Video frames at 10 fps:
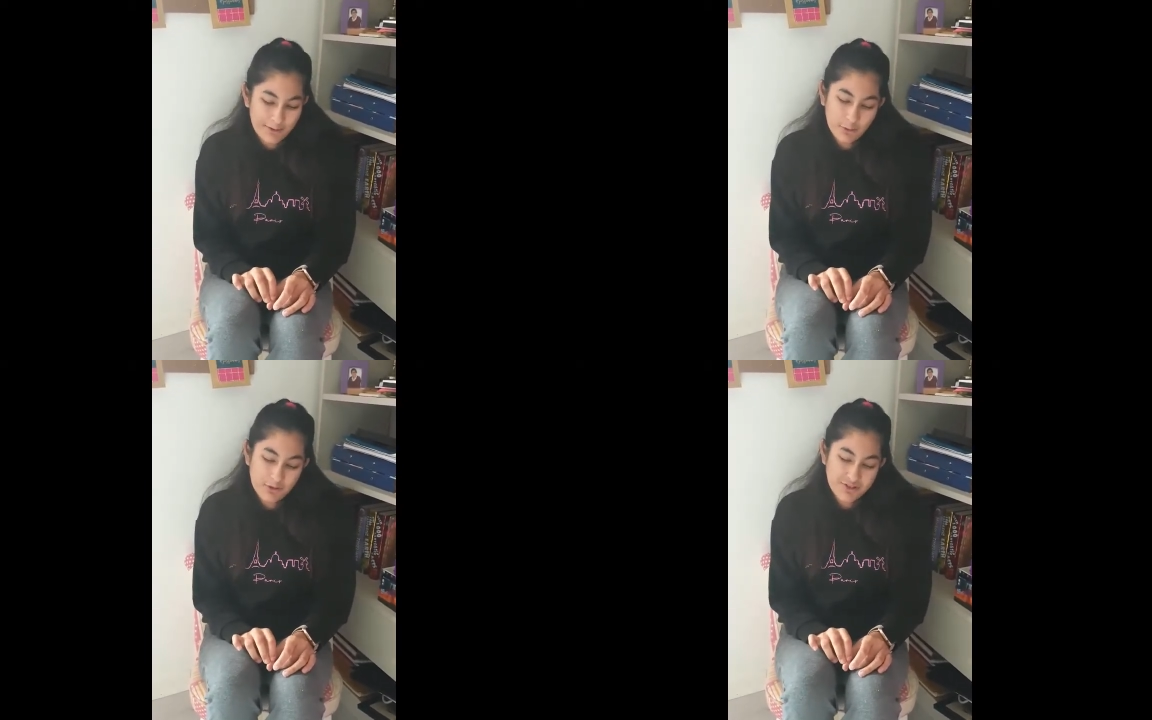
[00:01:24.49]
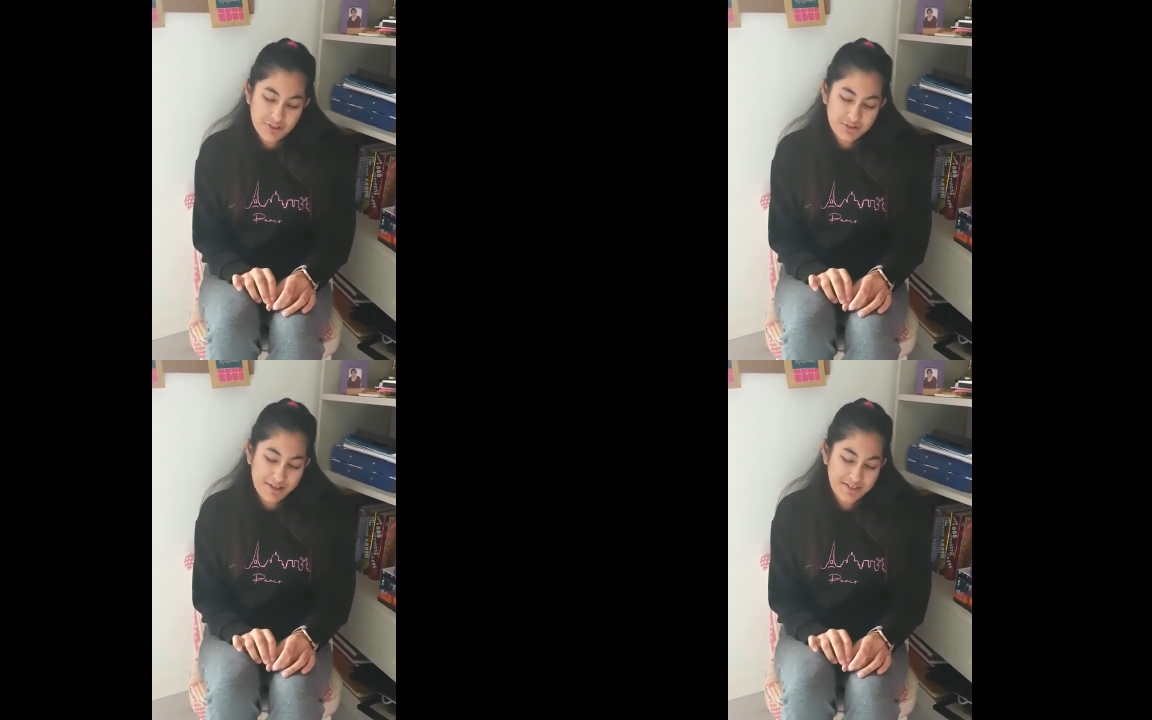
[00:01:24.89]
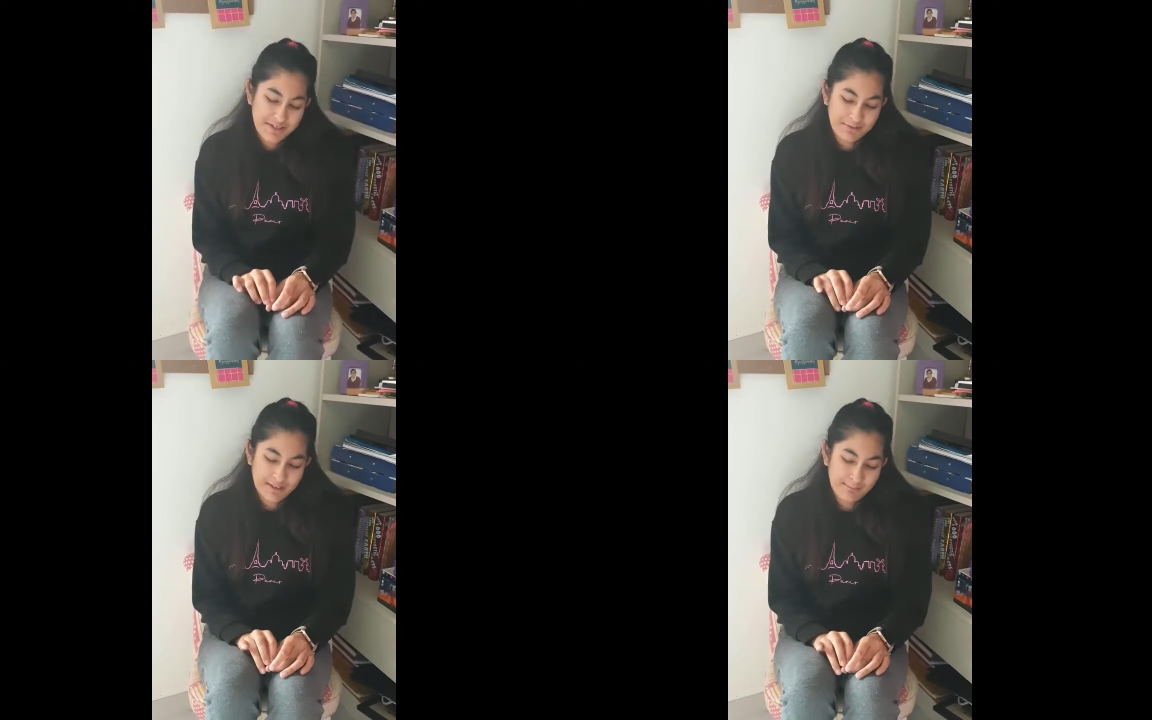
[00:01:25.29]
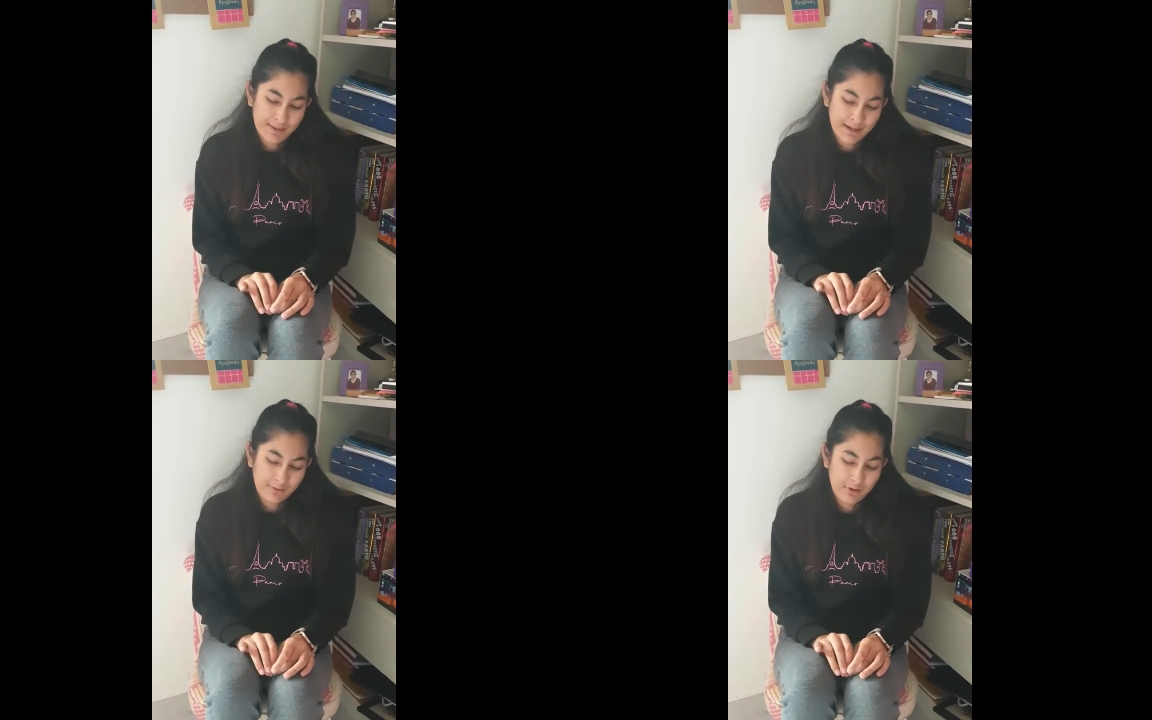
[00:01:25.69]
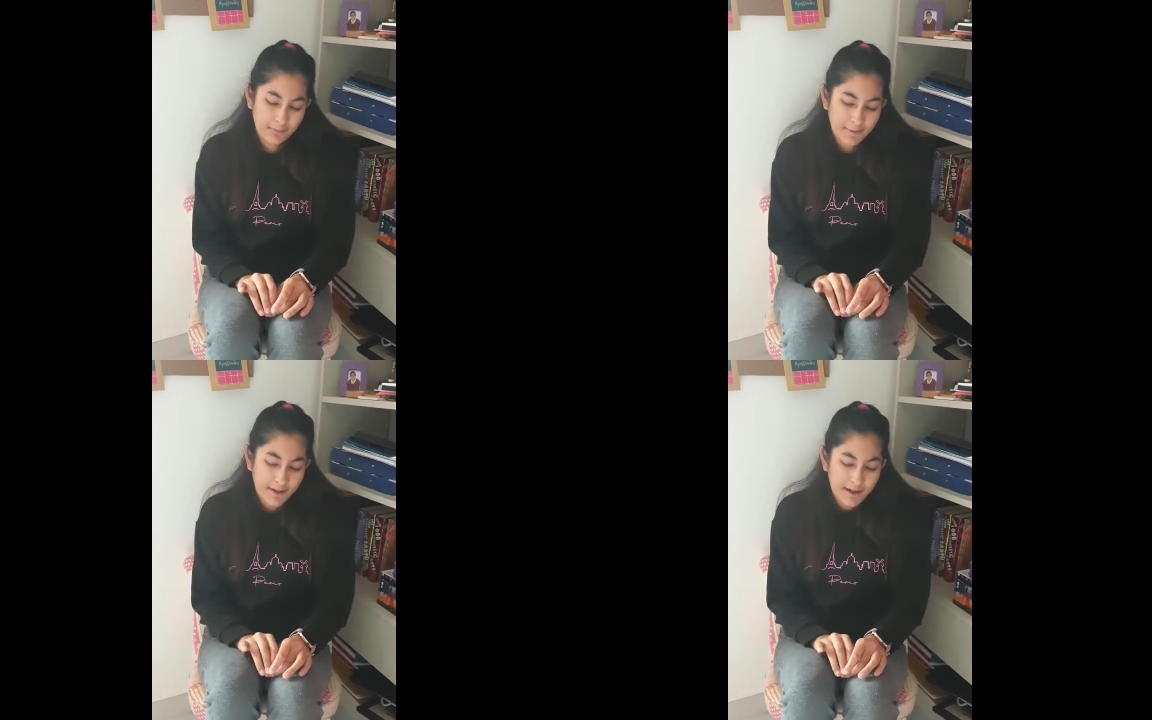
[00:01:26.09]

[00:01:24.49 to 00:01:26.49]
not socialising with the main group.